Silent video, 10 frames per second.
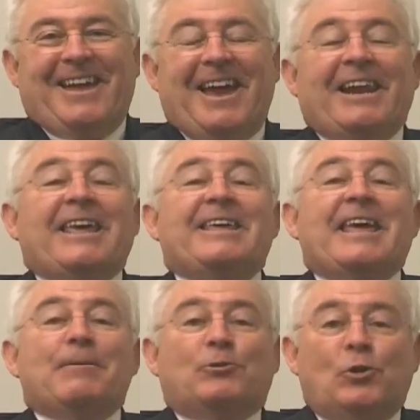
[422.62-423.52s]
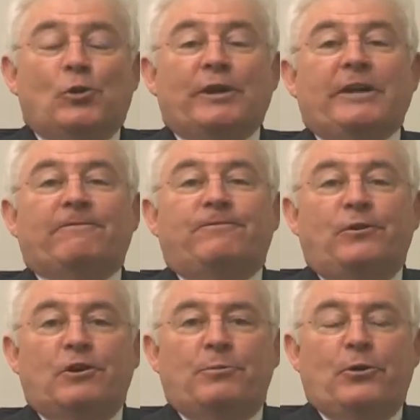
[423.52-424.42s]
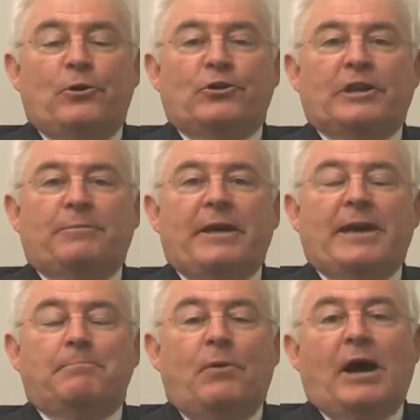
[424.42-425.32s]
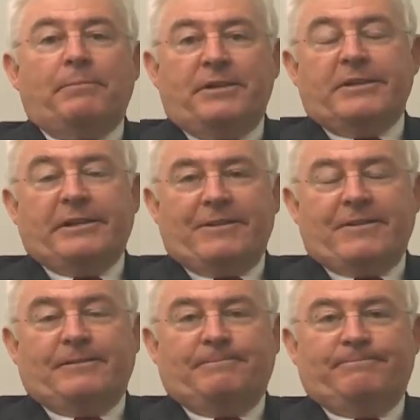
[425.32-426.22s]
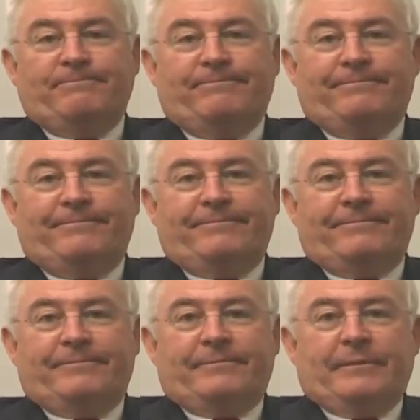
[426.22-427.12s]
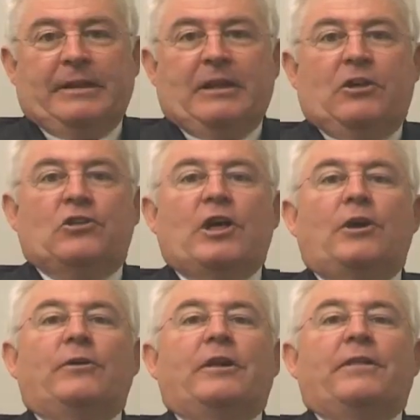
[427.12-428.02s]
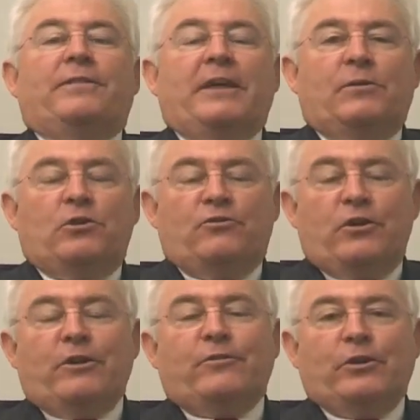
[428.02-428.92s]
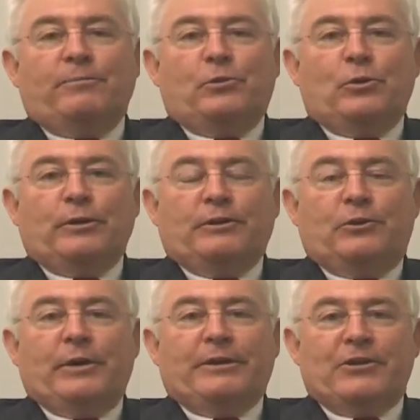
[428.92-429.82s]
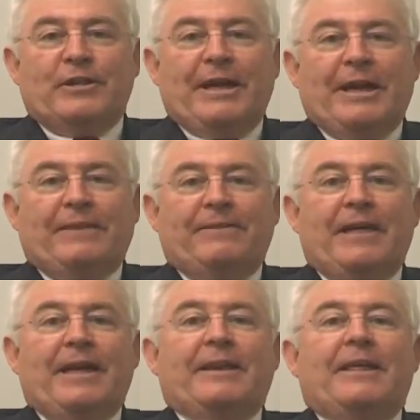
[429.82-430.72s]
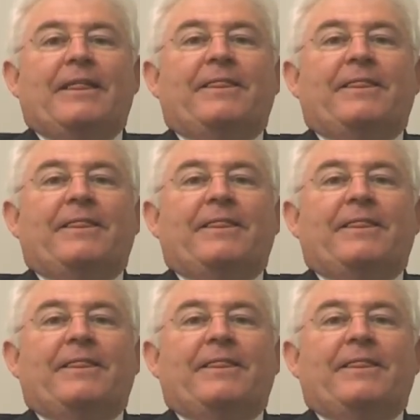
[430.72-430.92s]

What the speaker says: And he kept talking in first person about my business. So then it was very, very important to understand that